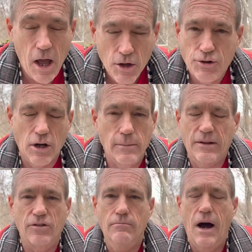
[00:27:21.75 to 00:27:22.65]
You talk about
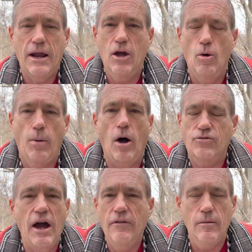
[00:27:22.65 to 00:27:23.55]
somebody who brought
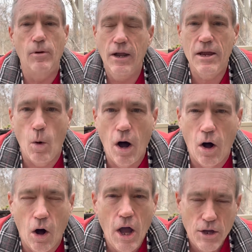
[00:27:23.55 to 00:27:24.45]
down the Berlin
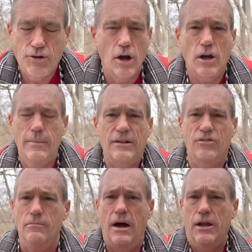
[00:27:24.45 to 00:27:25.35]
Wall. You talk about
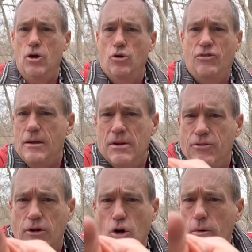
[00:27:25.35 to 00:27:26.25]
somebody who said,
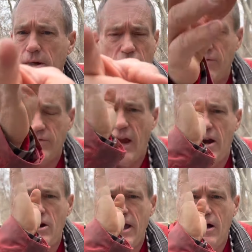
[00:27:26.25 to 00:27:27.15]
Mr. Gorbachev,
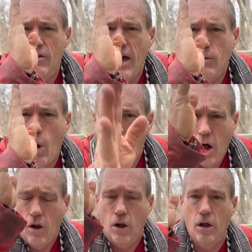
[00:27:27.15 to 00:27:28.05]
tear down that
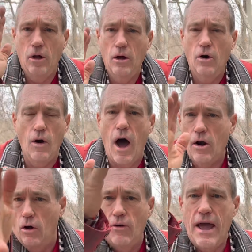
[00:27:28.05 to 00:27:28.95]
wall.
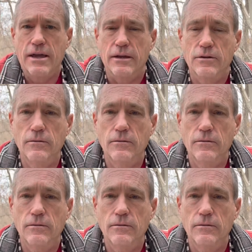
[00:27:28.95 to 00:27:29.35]
Ronald Reagan.